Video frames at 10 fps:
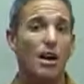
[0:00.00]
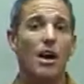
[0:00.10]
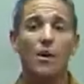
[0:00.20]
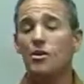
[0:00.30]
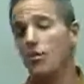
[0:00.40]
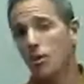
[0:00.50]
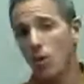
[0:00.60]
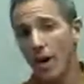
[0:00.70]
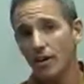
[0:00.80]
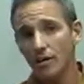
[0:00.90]
All they're
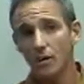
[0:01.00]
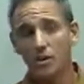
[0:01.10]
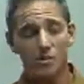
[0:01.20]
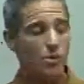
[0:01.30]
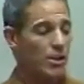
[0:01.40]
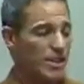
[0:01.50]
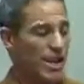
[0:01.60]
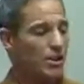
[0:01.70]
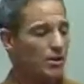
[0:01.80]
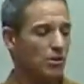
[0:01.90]
required to do is put
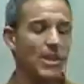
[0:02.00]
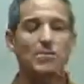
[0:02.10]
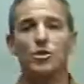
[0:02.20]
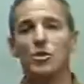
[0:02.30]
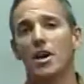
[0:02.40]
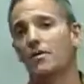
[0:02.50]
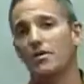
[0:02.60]
danger labels on them,